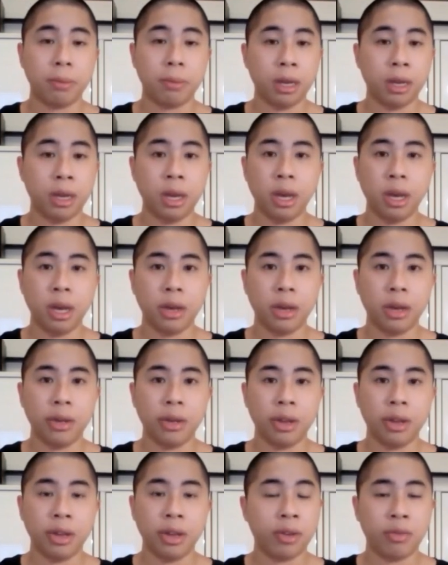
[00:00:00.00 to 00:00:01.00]
And yeah,
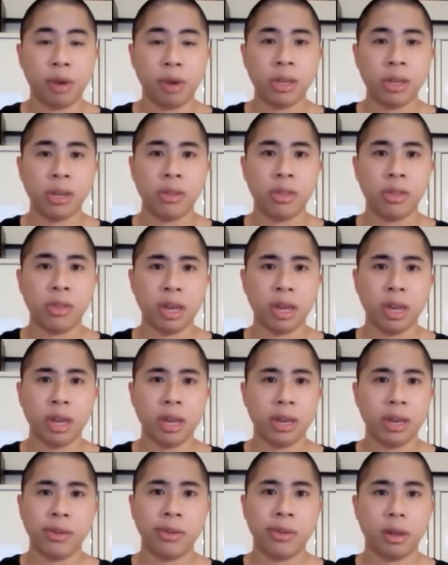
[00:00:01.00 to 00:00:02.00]
and the crazy thing
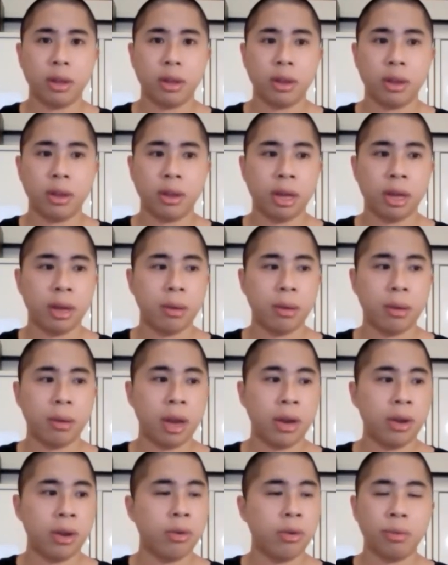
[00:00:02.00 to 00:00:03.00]
is that
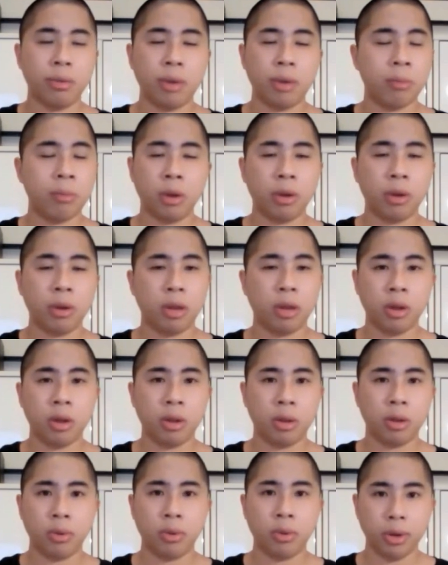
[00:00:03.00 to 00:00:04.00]
I know I'm not the
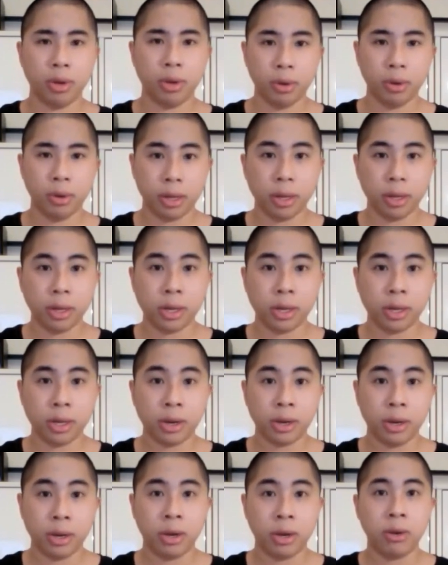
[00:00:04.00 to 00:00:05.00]
only one doing this,
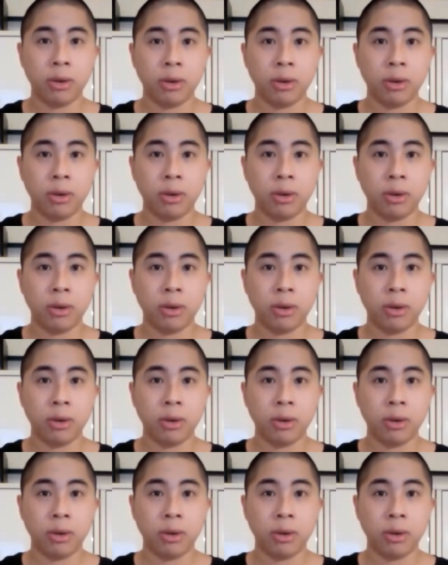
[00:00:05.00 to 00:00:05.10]
you know.